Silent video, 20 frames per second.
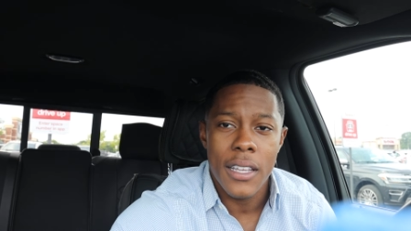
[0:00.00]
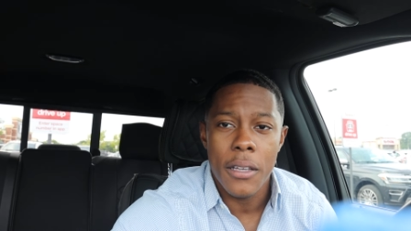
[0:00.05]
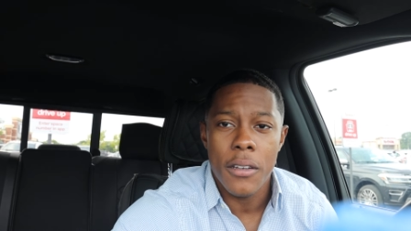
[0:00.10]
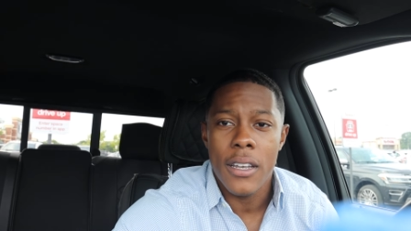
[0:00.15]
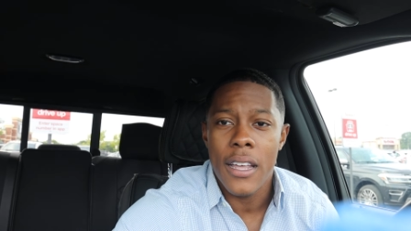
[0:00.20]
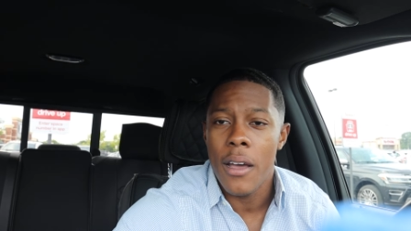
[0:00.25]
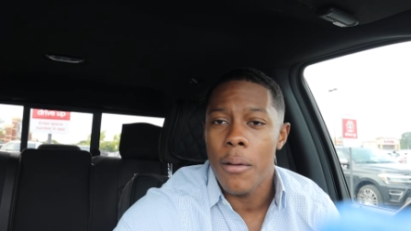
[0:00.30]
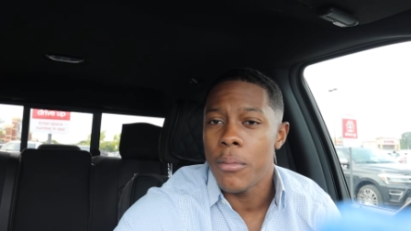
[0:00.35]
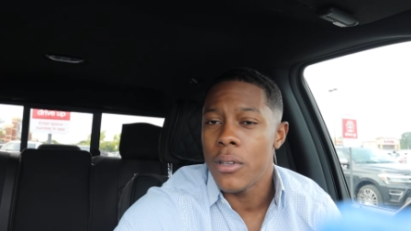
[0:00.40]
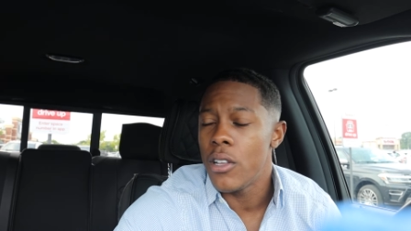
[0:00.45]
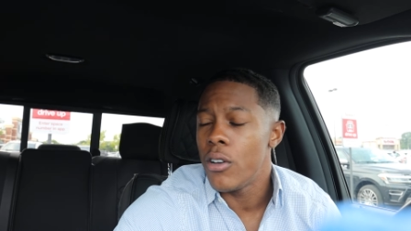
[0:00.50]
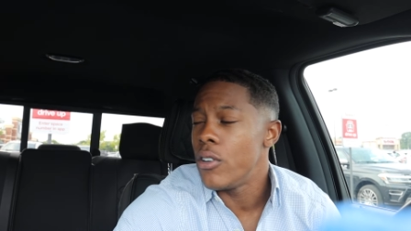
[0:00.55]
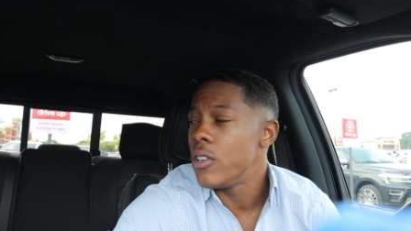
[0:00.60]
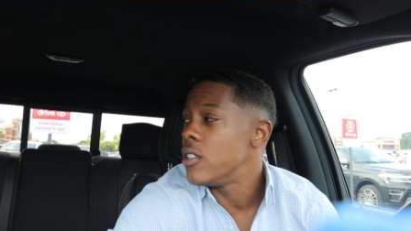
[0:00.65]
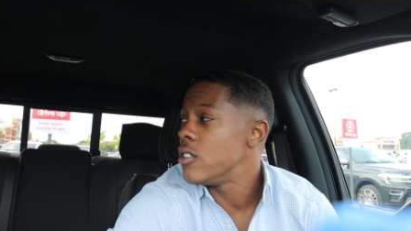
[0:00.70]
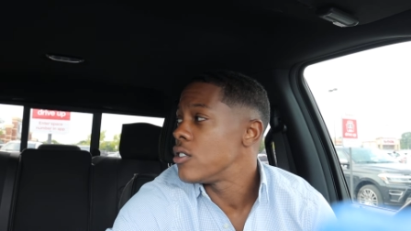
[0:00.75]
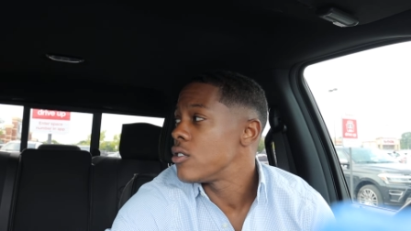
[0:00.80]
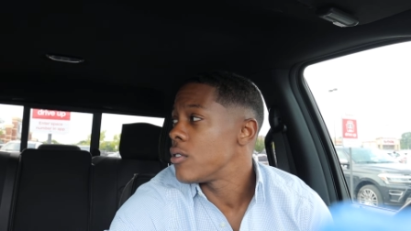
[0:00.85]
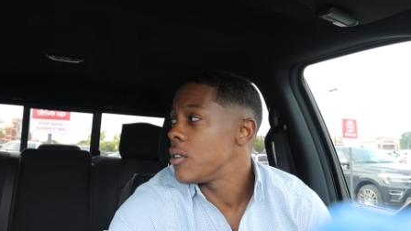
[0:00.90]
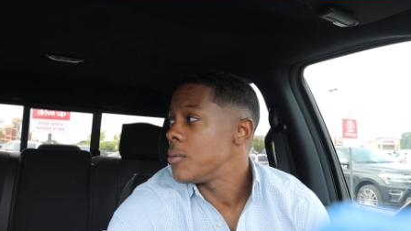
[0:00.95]
Link down below in
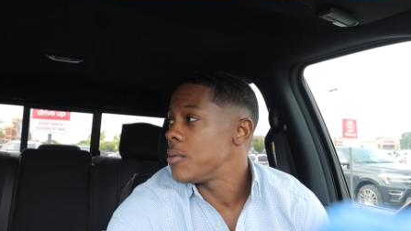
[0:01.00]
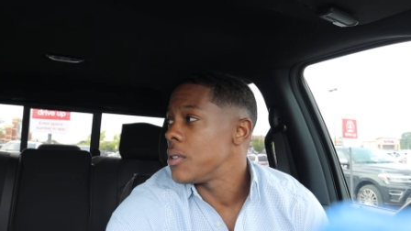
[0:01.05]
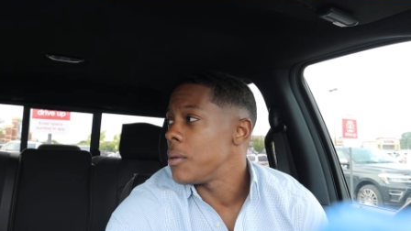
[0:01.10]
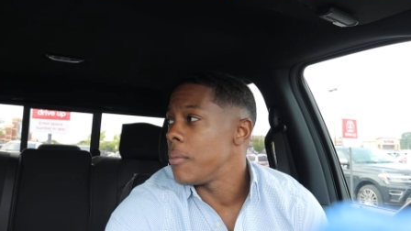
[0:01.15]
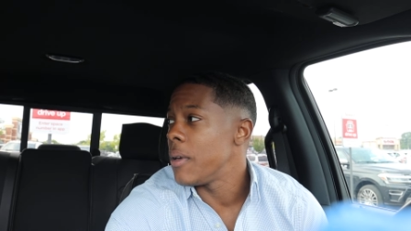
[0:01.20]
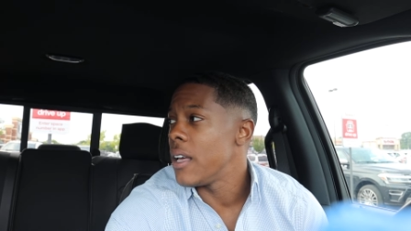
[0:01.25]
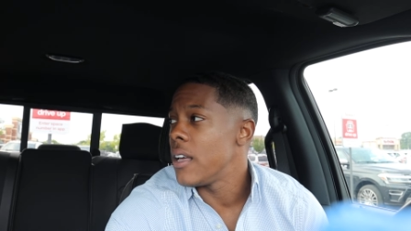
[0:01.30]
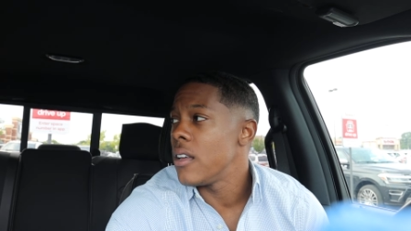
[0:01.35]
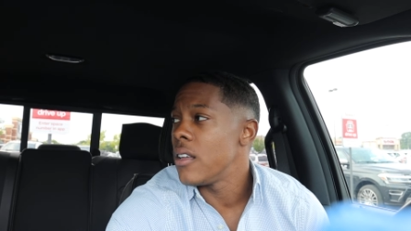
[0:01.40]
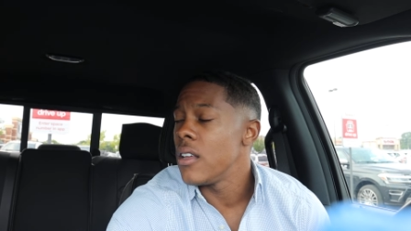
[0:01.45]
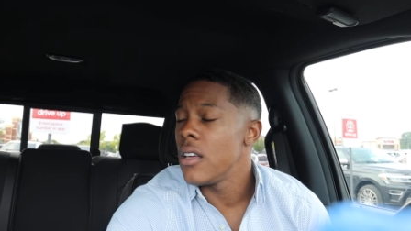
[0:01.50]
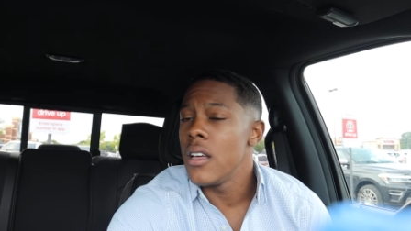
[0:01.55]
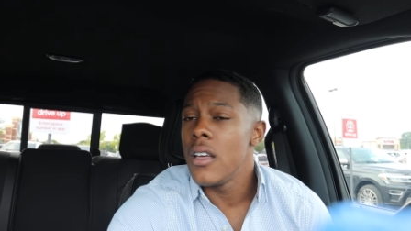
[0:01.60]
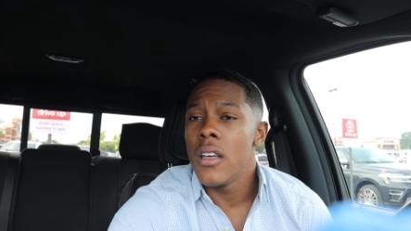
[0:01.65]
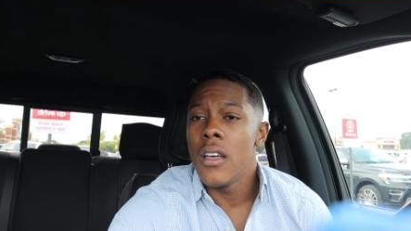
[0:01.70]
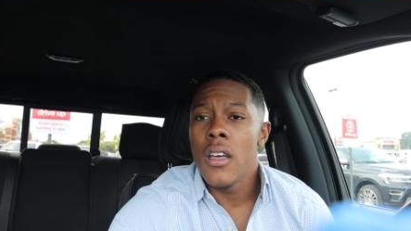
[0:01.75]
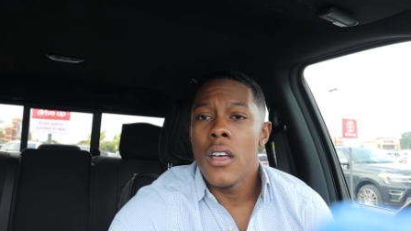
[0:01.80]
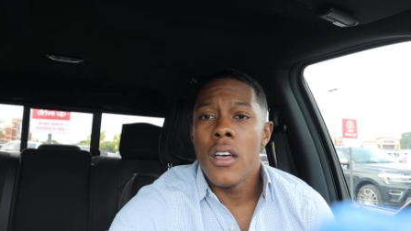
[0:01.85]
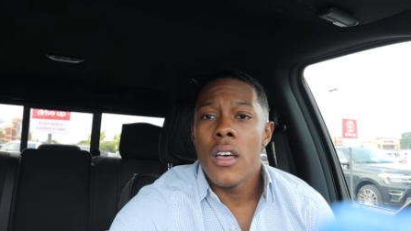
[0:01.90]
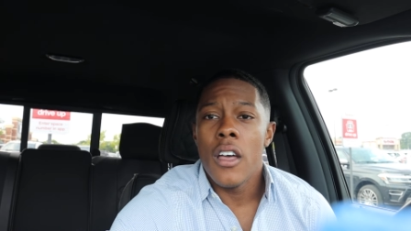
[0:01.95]
the description, man.
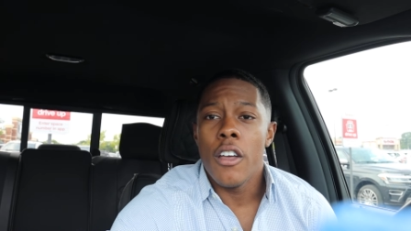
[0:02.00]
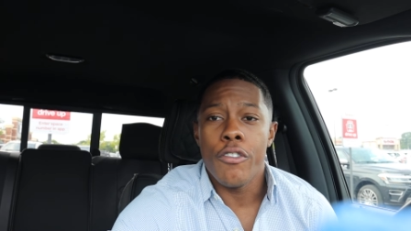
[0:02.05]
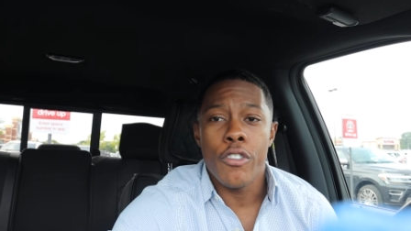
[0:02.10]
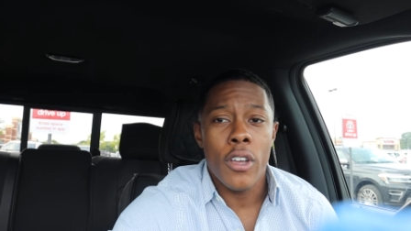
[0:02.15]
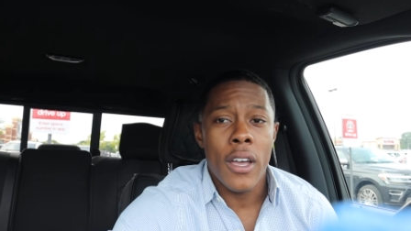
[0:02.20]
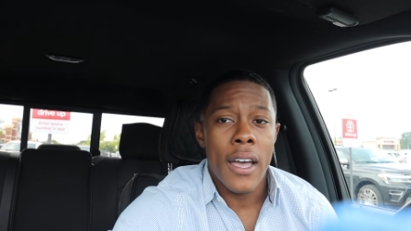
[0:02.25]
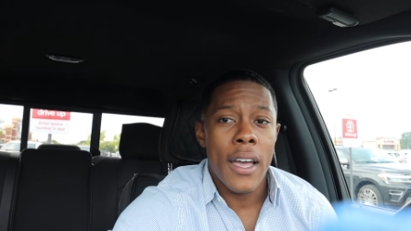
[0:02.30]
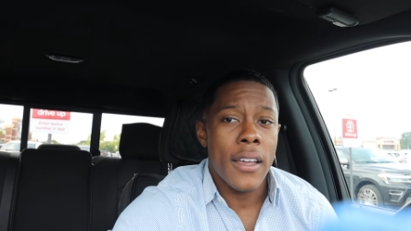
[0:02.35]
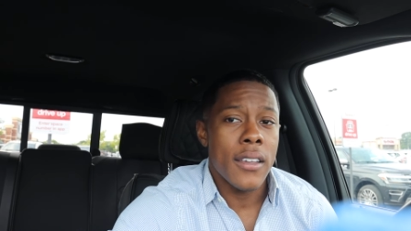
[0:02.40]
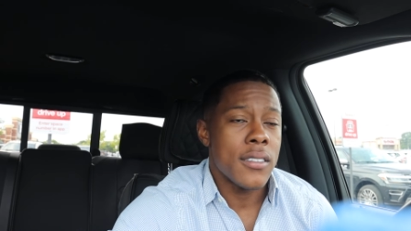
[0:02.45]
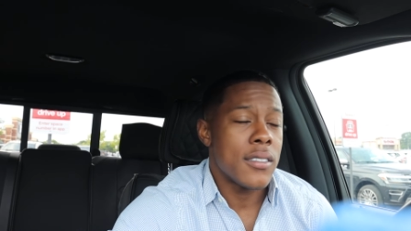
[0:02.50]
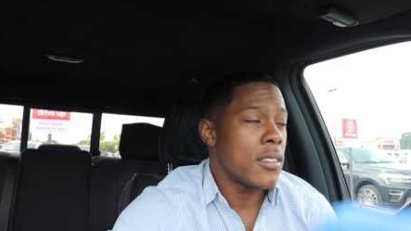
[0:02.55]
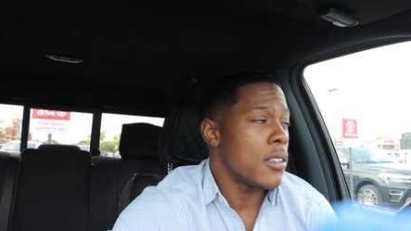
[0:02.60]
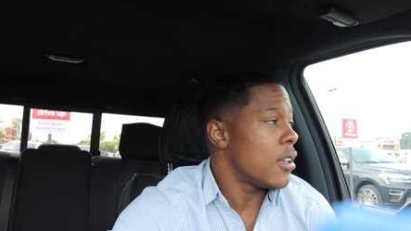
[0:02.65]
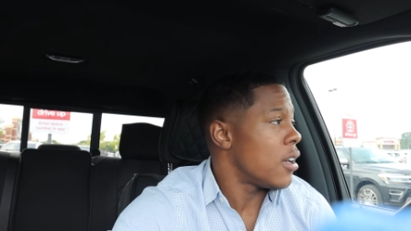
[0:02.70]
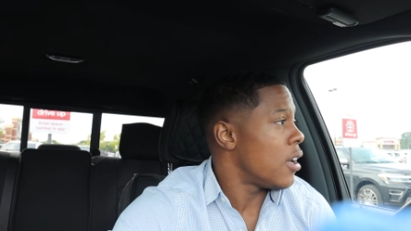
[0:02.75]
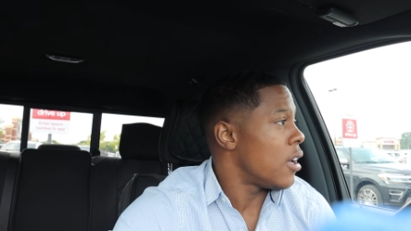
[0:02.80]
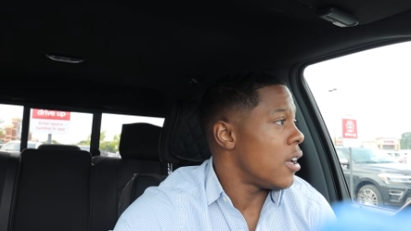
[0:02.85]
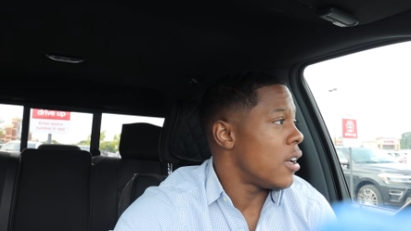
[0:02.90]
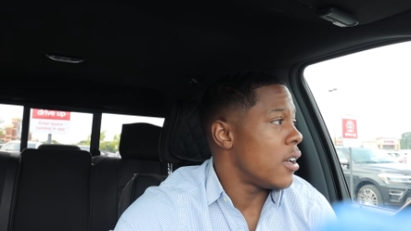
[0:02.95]
If you guys
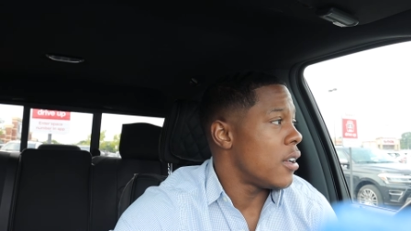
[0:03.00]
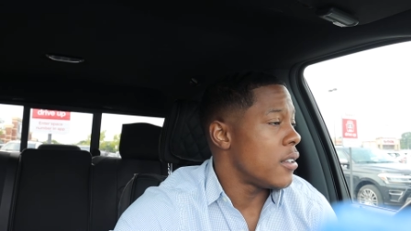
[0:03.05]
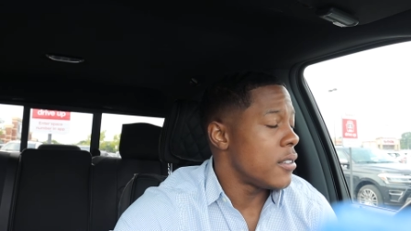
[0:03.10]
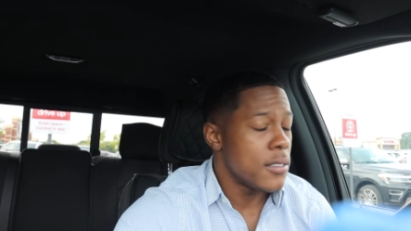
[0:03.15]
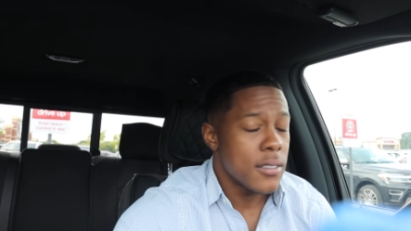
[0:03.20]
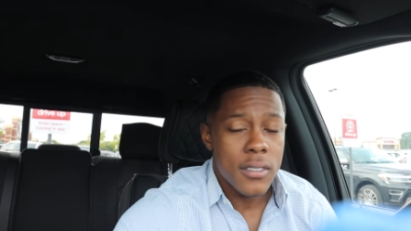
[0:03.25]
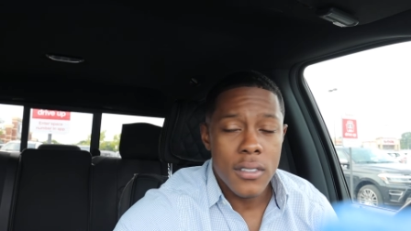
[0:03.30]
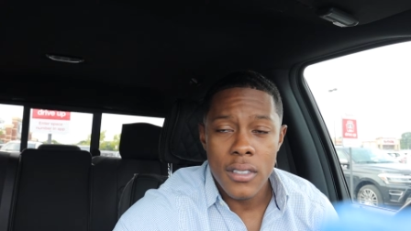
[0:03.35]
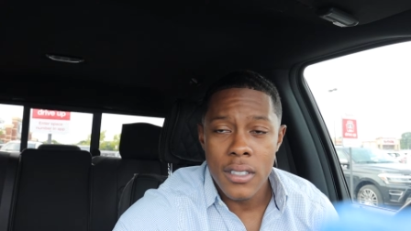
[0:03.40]
uh,